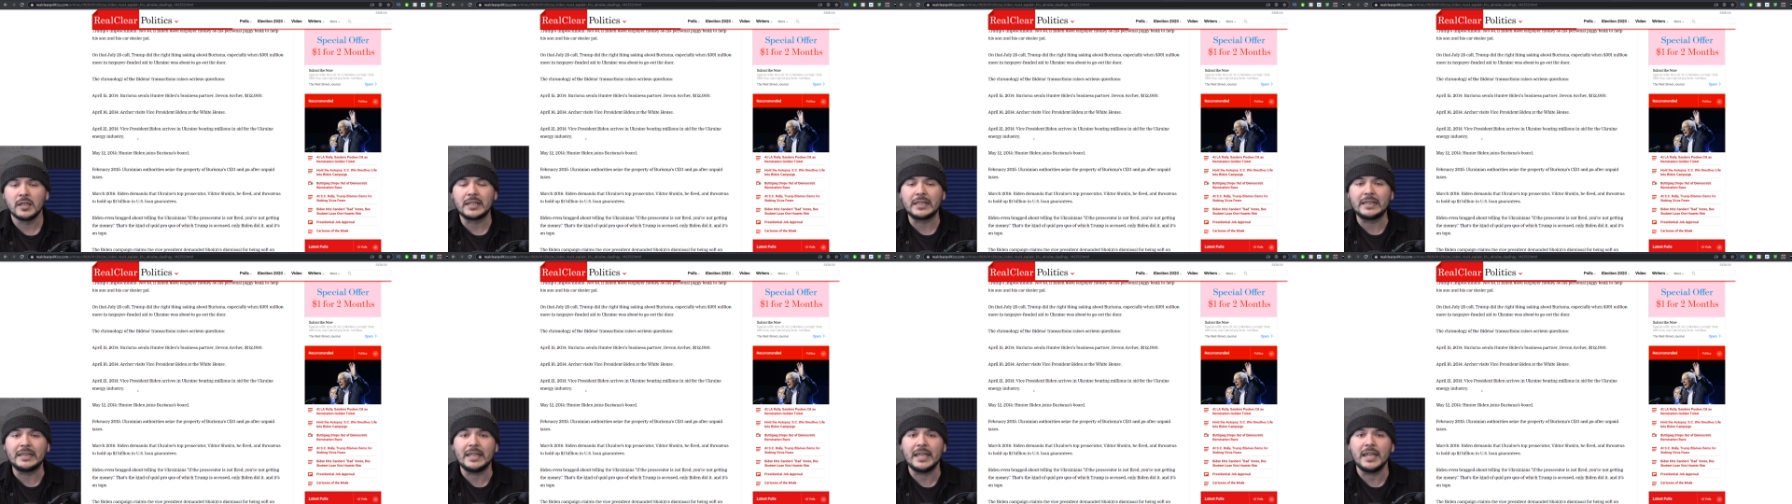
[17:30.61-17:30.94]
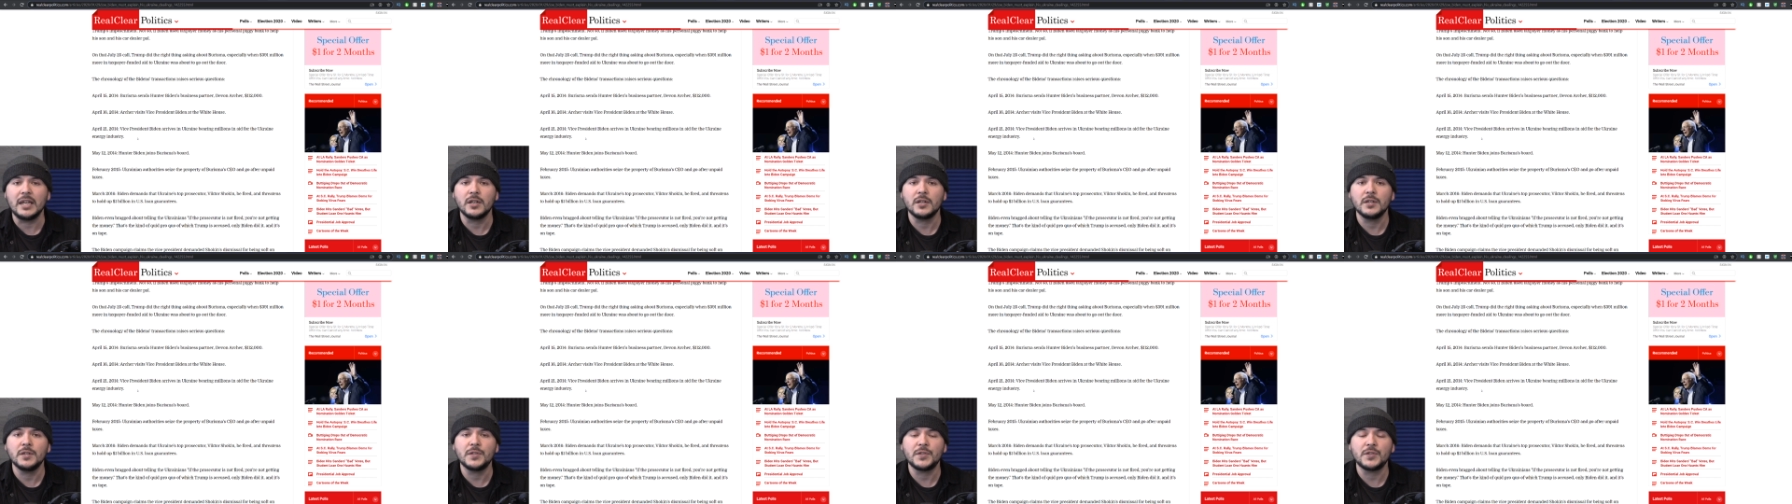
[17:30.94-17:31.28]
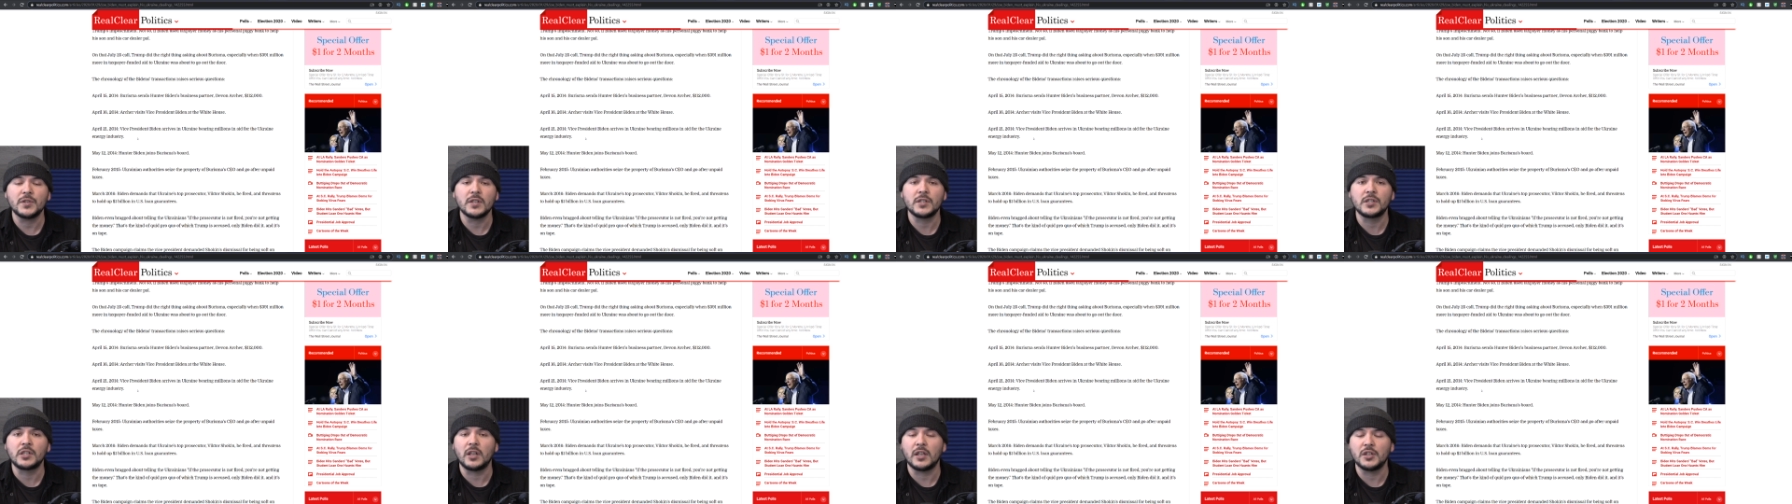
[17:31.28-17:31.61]

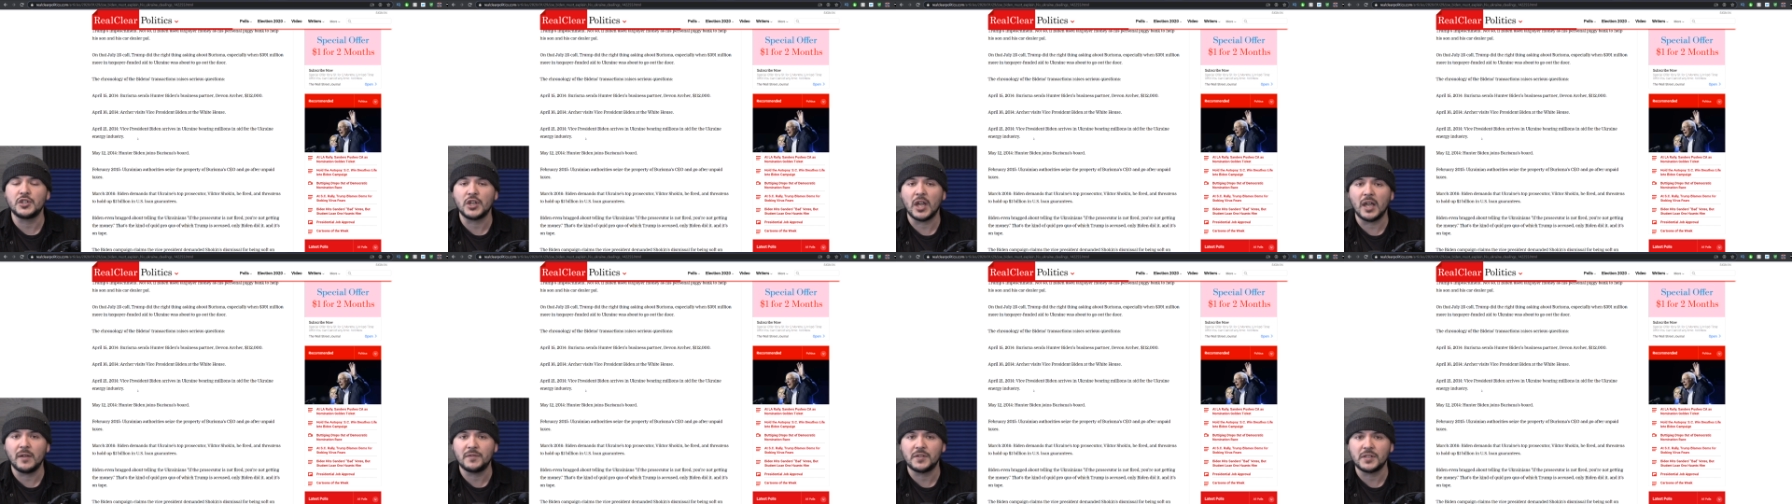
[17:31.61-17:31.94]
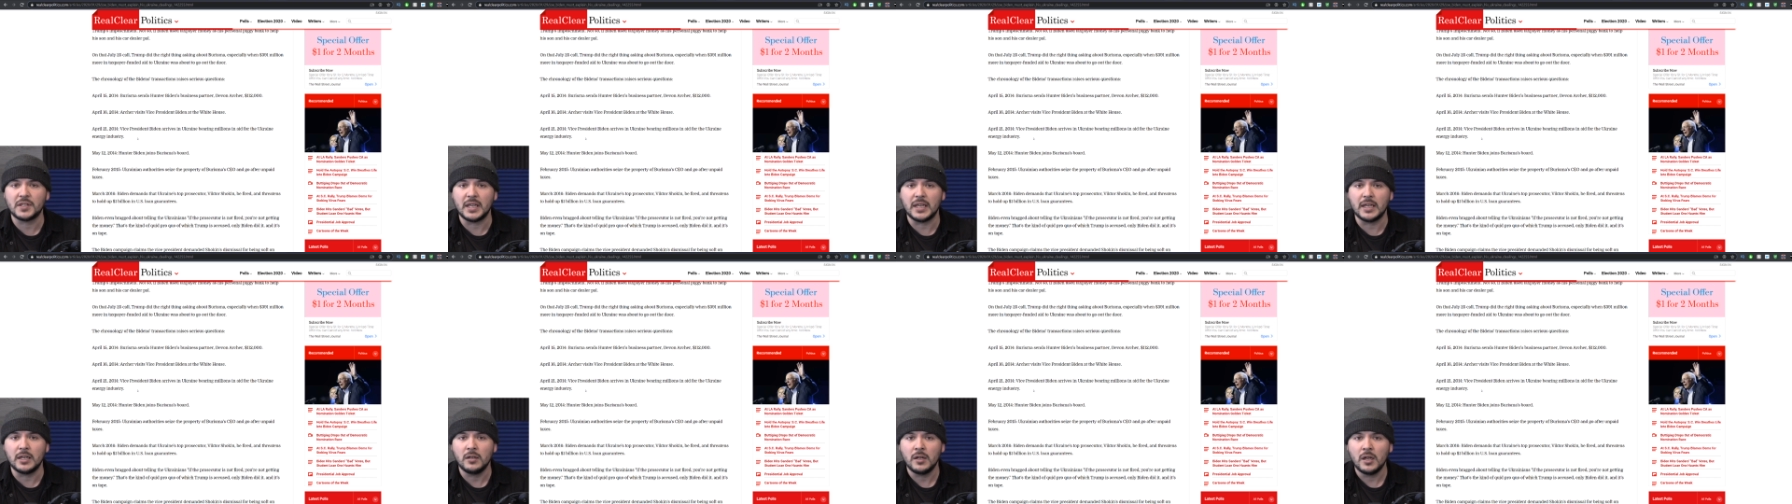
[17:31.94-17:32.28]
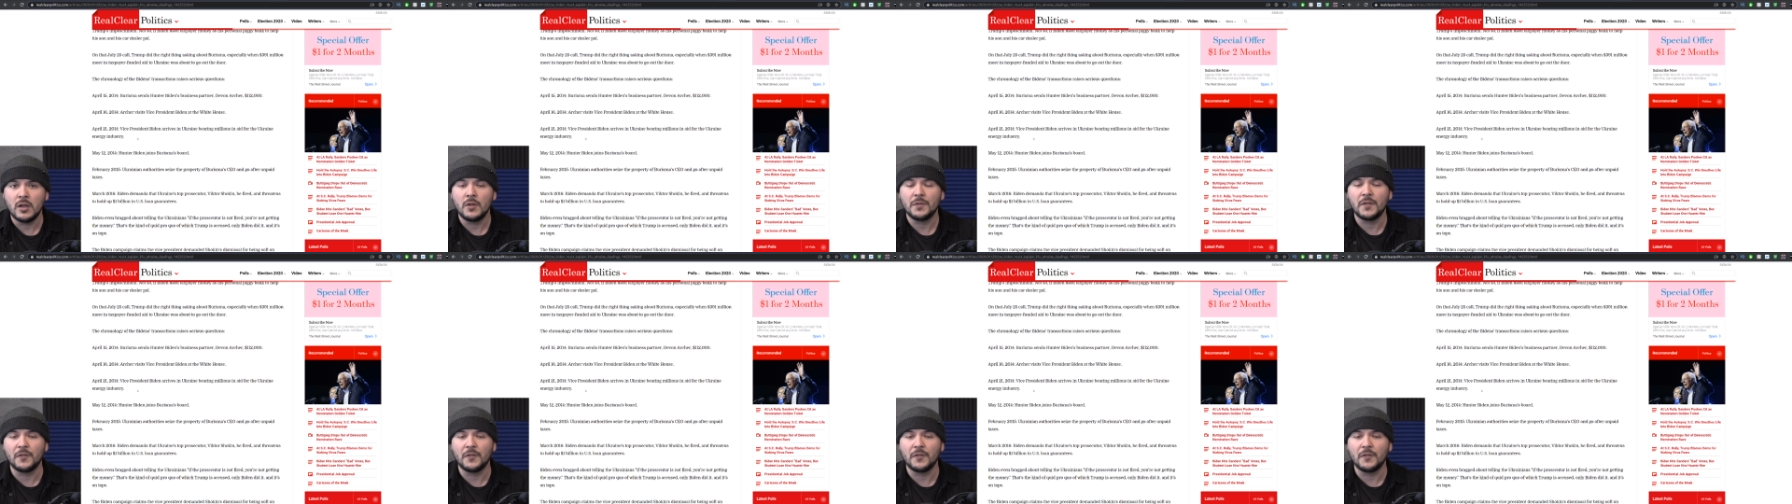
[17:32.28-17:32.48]
clears Zlochevsky,